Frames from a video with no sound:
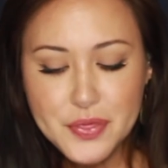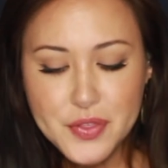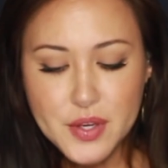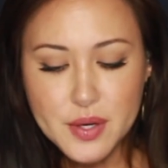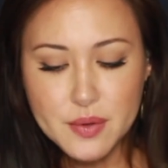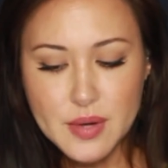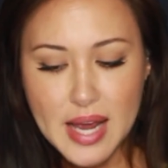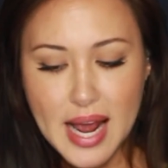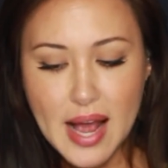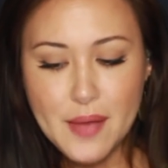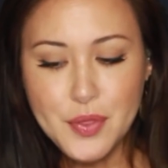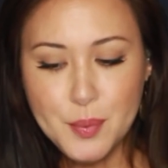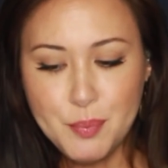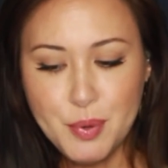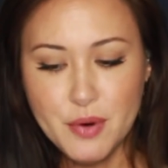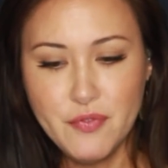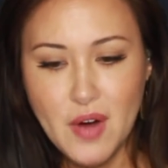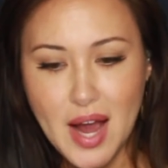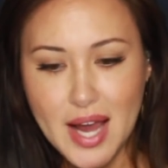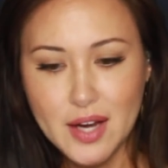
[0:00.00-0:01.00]
the
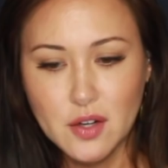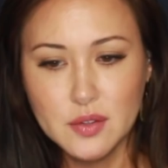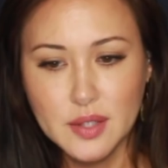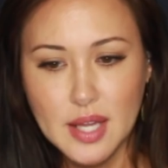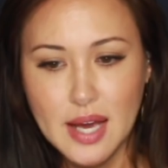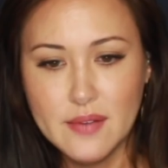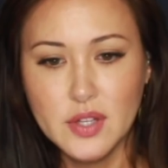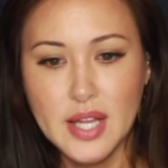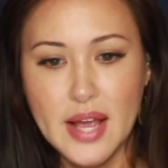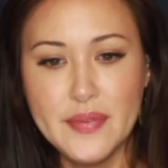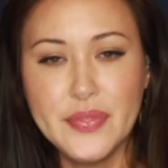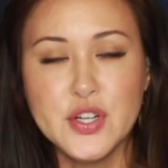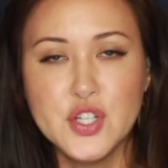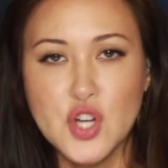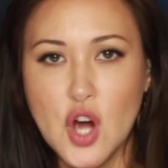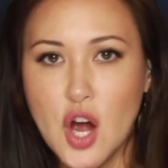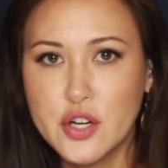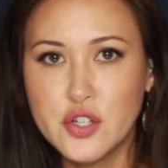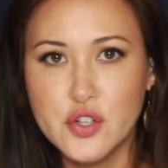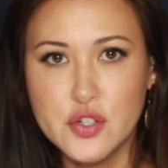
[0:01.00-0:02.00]
provider level, at the
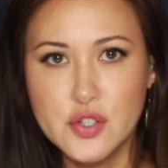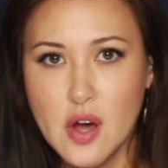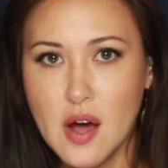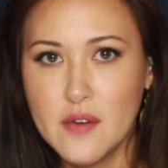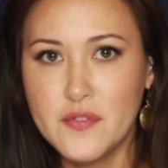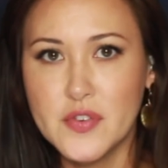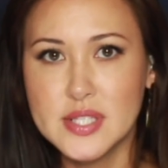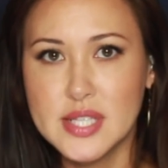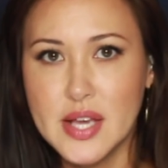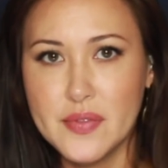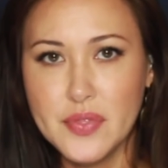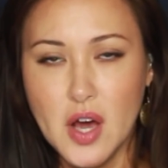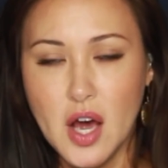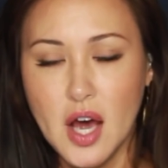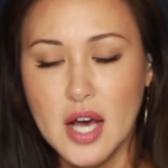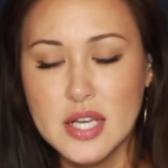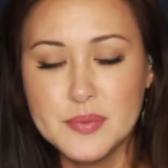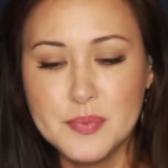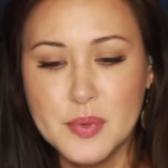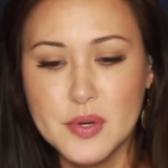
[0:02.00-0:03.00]
doctor's office, at the
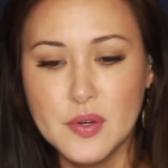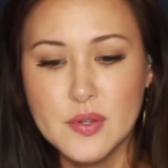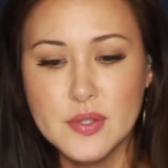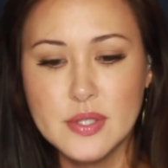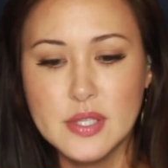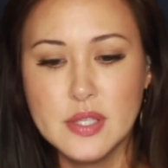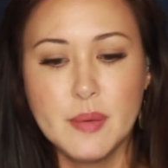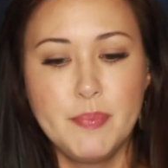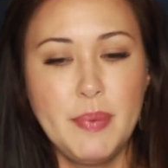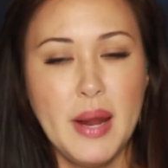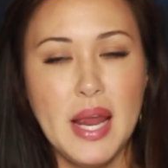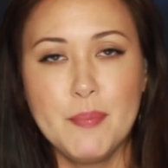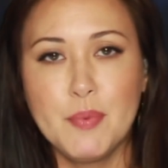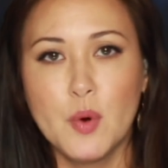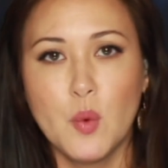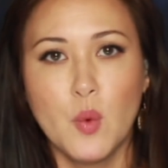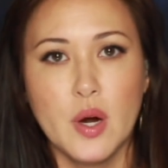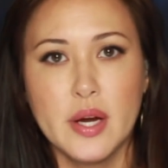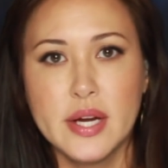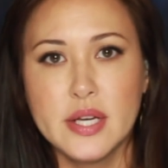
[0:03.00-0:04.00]
hospitals, the
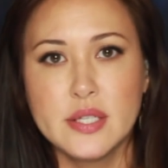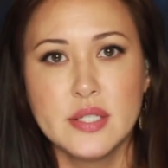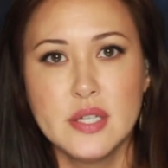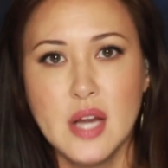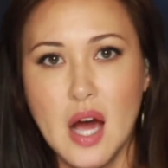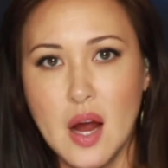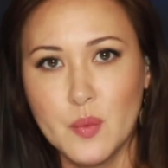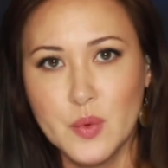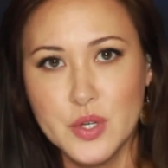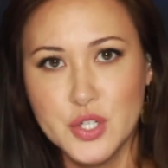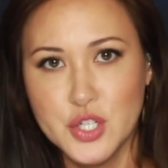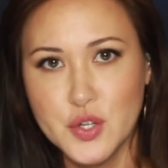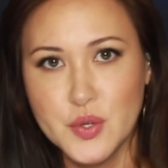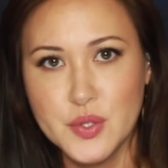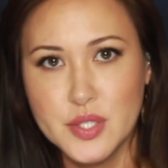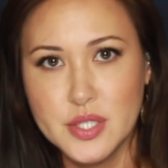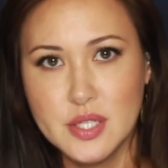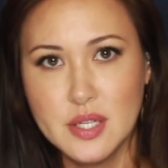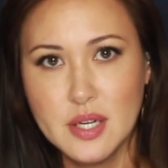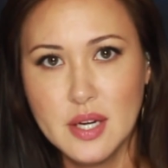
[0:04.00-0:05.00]
paperwork is not
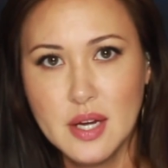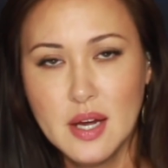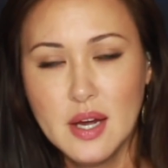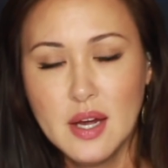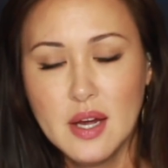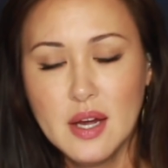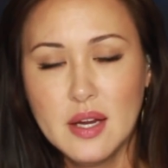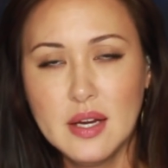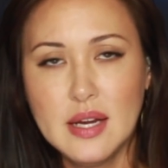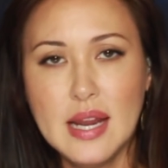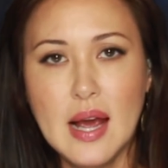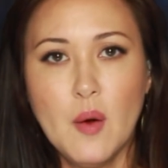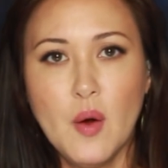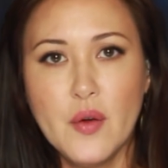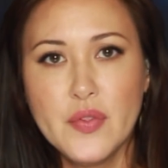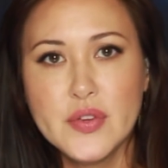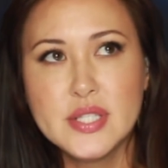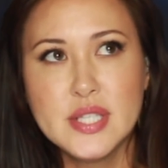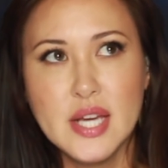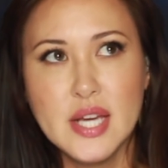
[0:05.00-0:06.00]
reduced. Now all of a